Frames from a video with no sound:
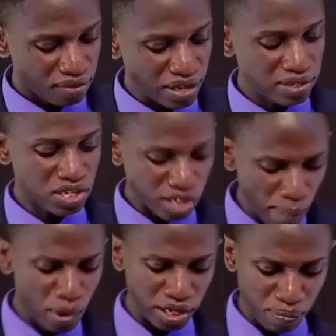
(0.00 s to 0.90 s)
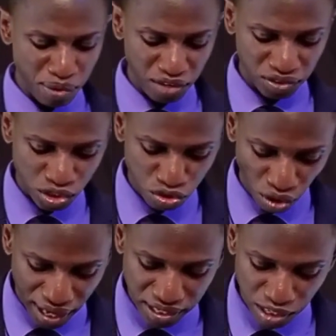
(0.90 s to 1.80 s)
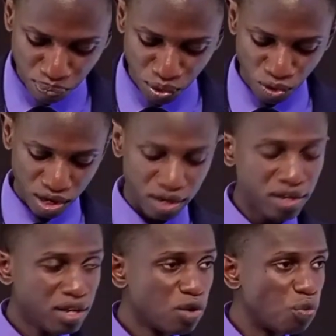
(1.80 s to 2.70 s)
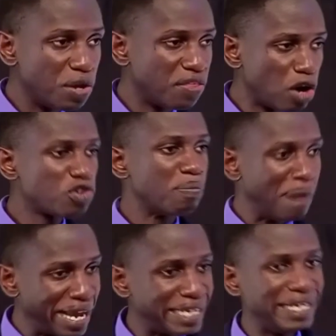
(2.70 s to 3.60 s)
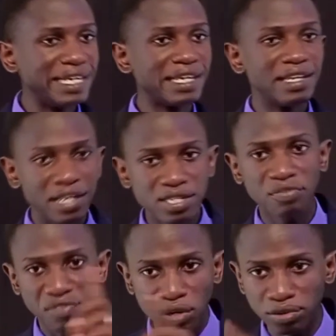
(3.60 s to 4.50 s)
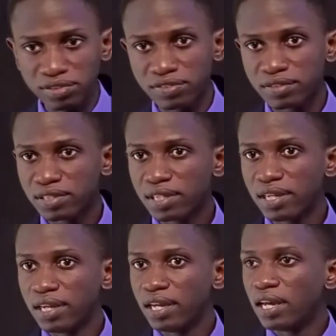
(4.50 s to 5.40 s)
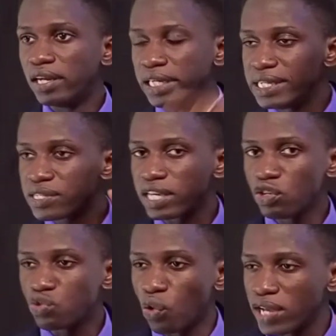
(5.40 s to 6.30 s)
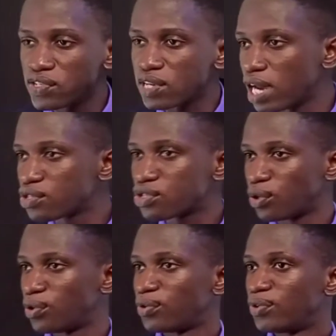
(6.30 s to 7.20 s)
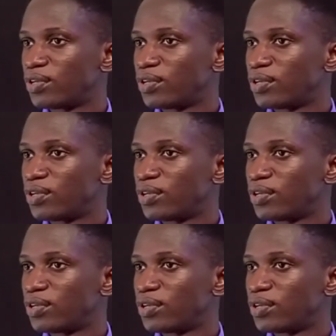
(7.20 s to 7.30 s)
that stubbornly believes it's right and pure without minding its filth. Listen to wise counsel.